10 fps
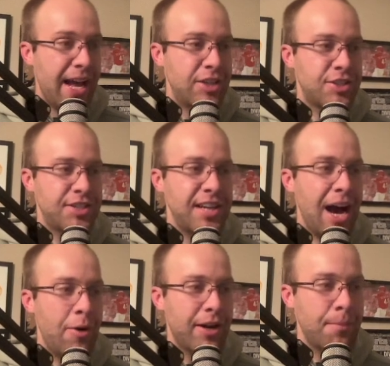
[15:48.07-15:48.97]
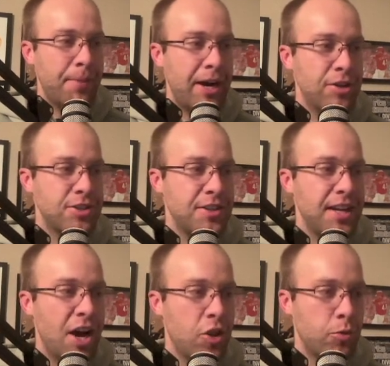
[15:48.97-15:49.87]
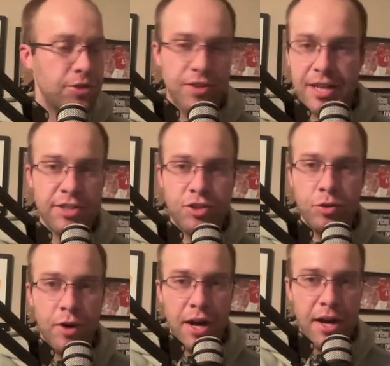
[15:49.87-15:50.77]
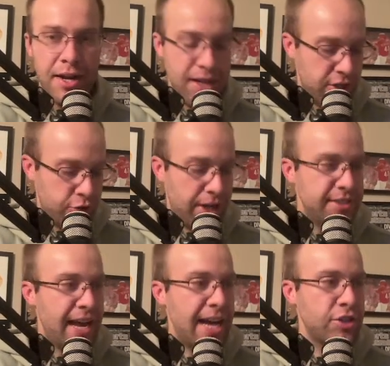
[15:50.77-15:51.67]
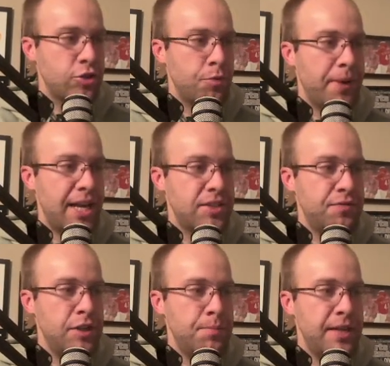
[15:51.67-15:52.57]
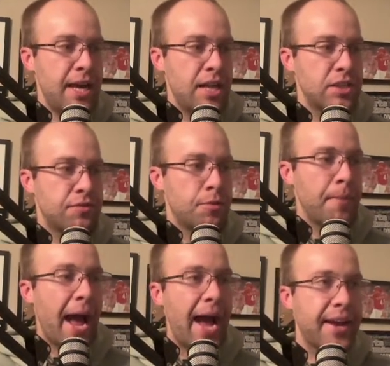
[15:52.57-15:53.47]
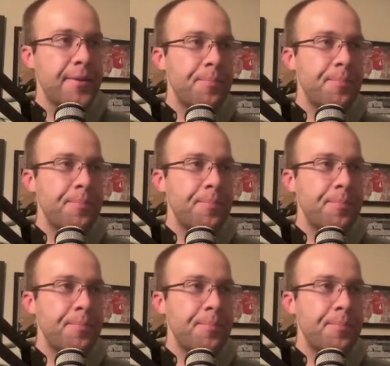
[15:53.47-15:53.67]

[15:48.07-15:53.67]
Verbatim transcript: and just see how it compares to the other ones. All right, let's do a transactional best VPNs for Mac.